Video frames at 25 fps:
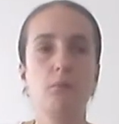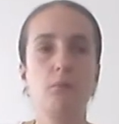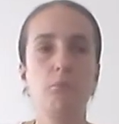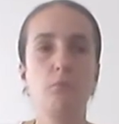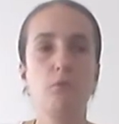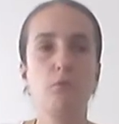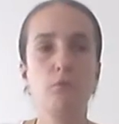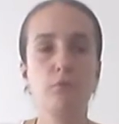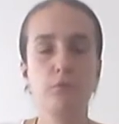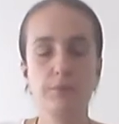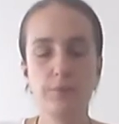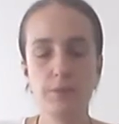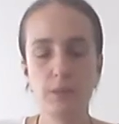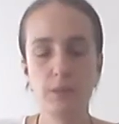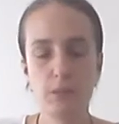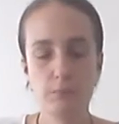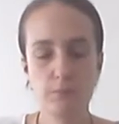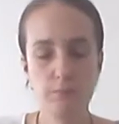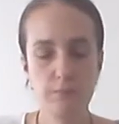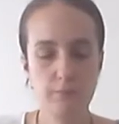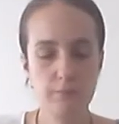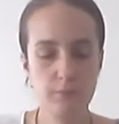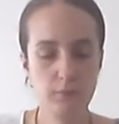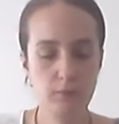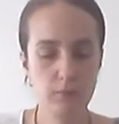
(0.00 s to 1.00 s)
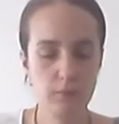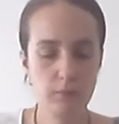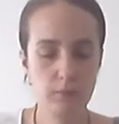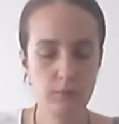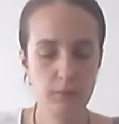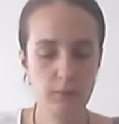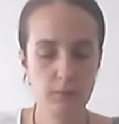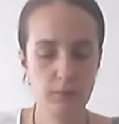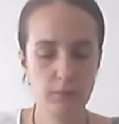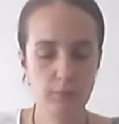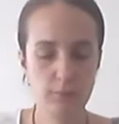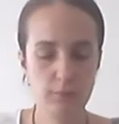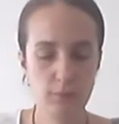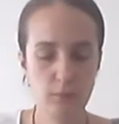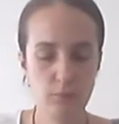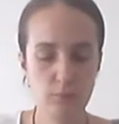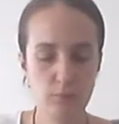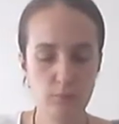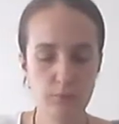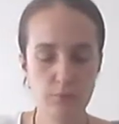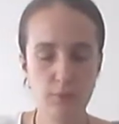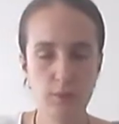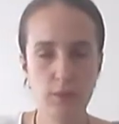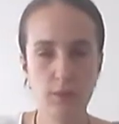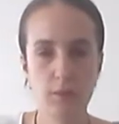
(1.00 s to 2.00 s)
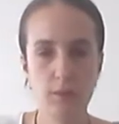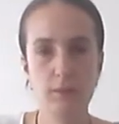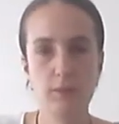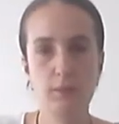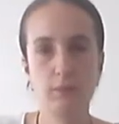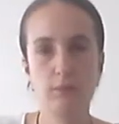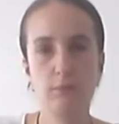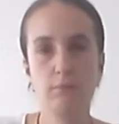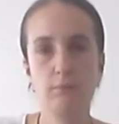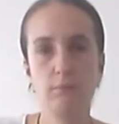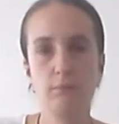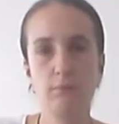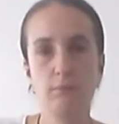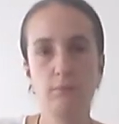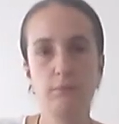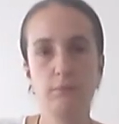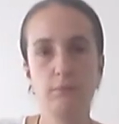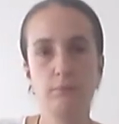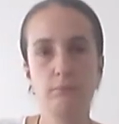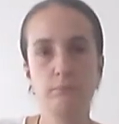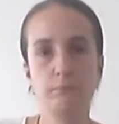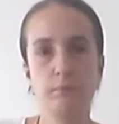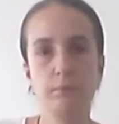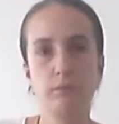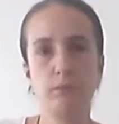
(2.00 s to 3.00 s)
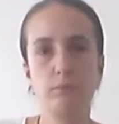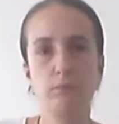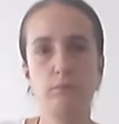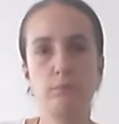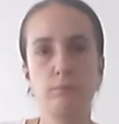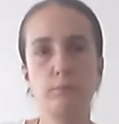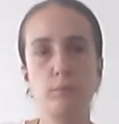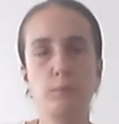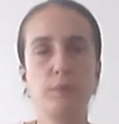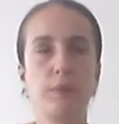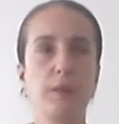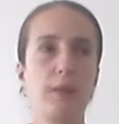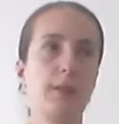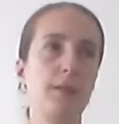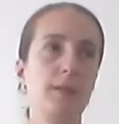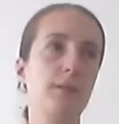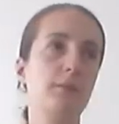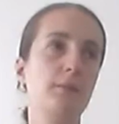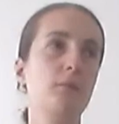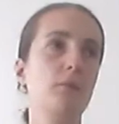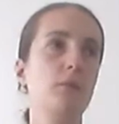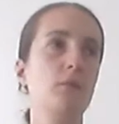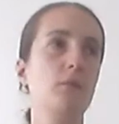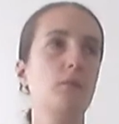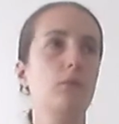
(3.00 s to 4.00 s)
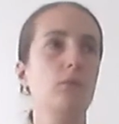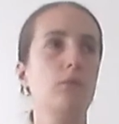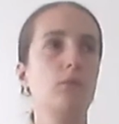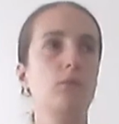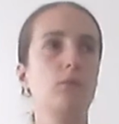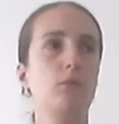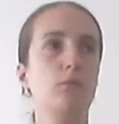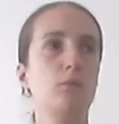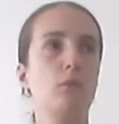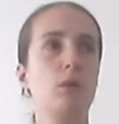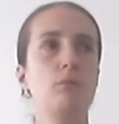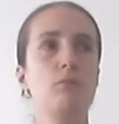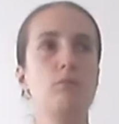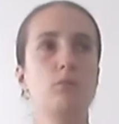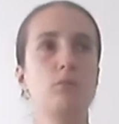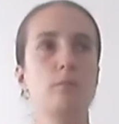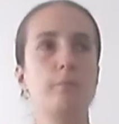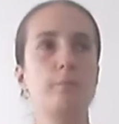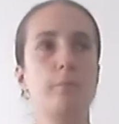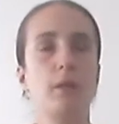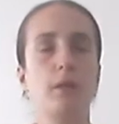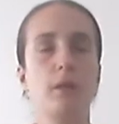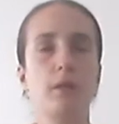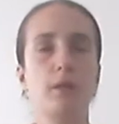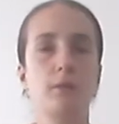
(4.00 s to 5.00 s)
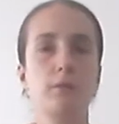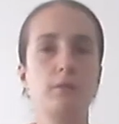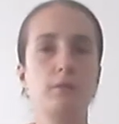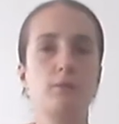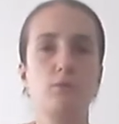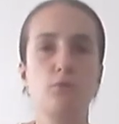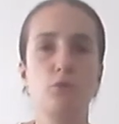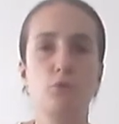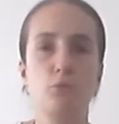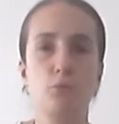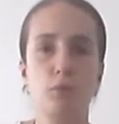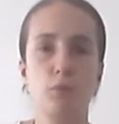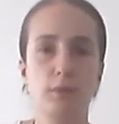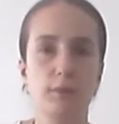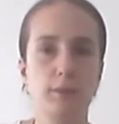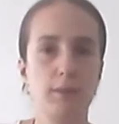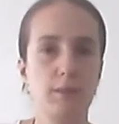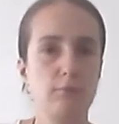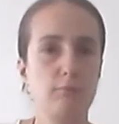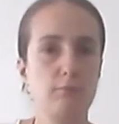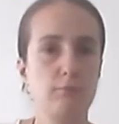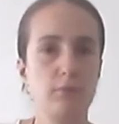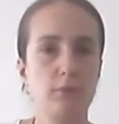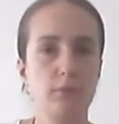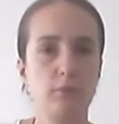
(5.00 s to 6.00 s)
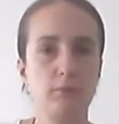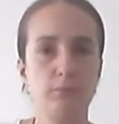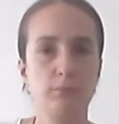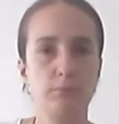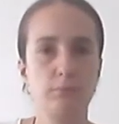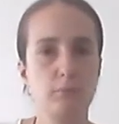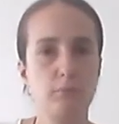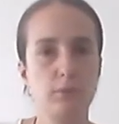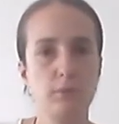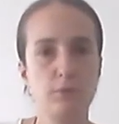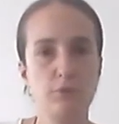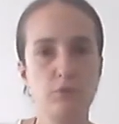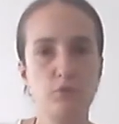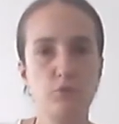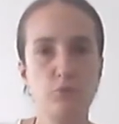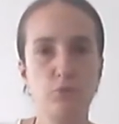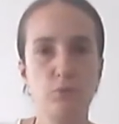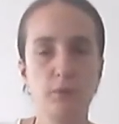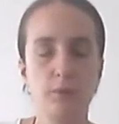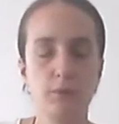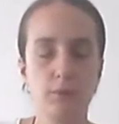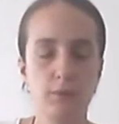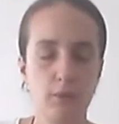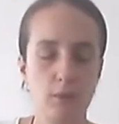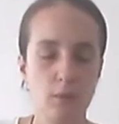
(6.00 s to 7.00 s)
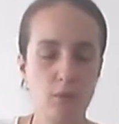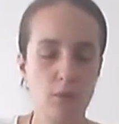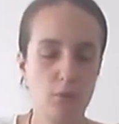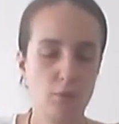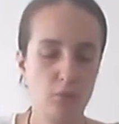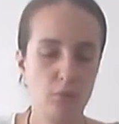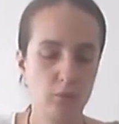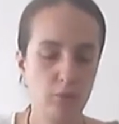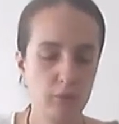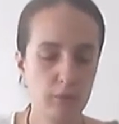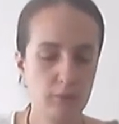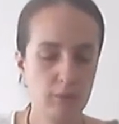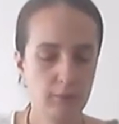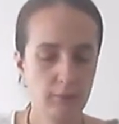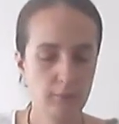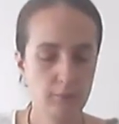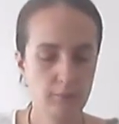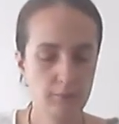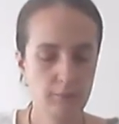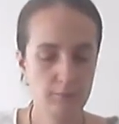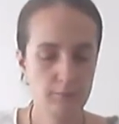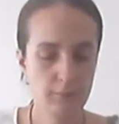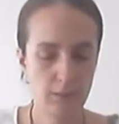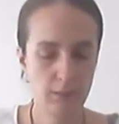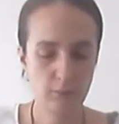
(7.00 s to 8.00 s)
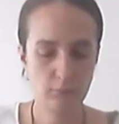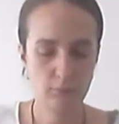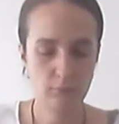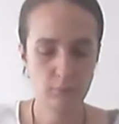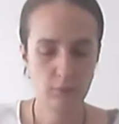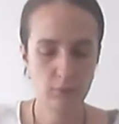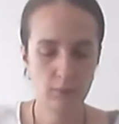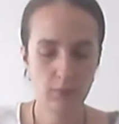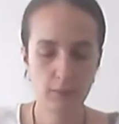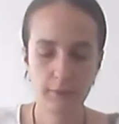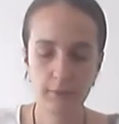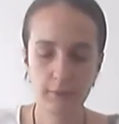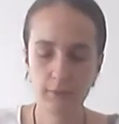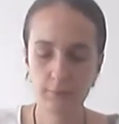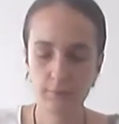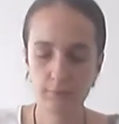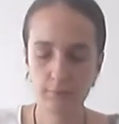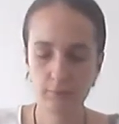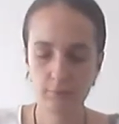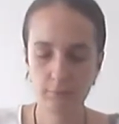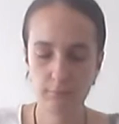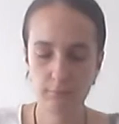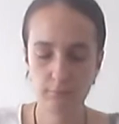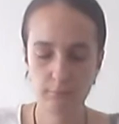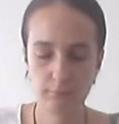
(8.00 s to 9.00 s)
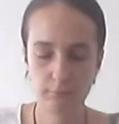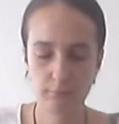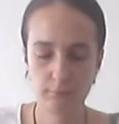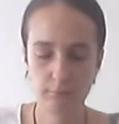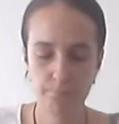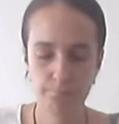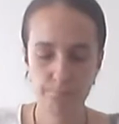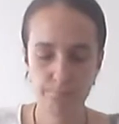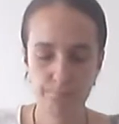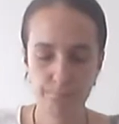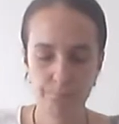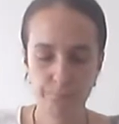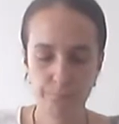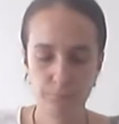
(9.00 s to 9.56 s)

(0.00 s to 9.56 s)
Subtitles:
Most times it sounds like, oh, okay, or one more party, so whatever, let's do it. Or it can sound like, I